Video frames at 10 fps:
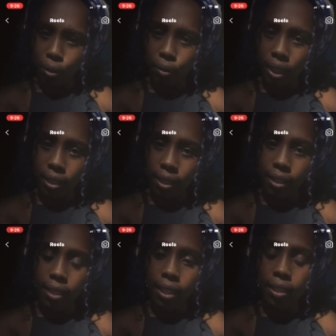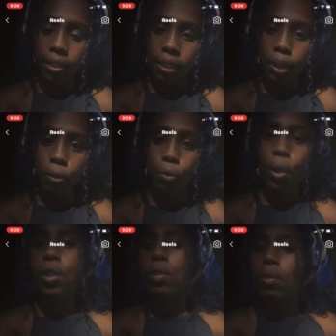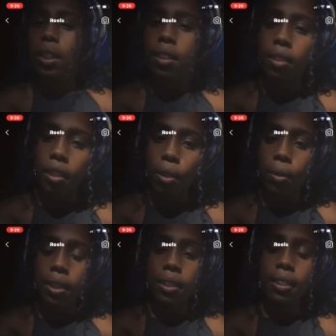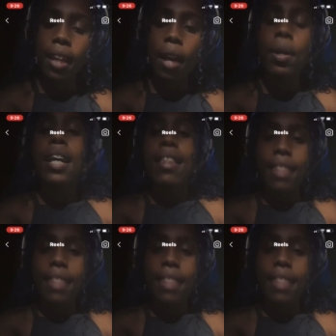Do you think that they didn't exist before? Do you think that they don't exist now?